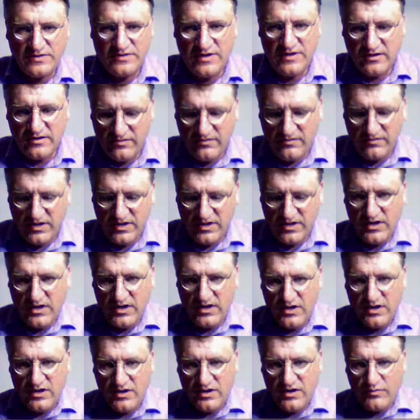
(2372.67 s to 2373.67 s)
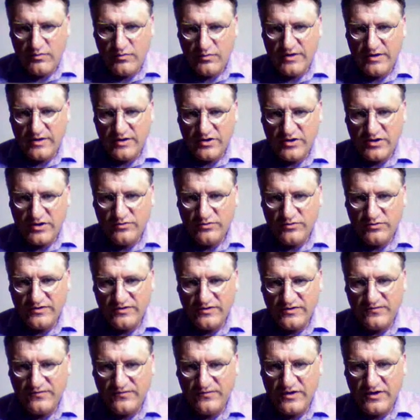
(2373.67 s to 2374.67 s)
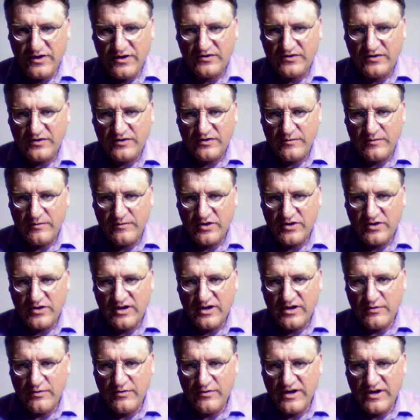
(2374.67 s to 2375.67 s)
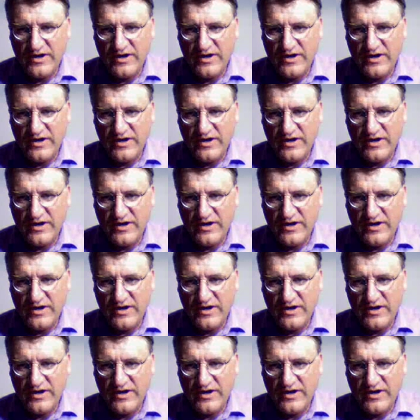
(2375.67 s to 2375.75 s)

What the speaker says: Now, what I'm going to do is first I'm going to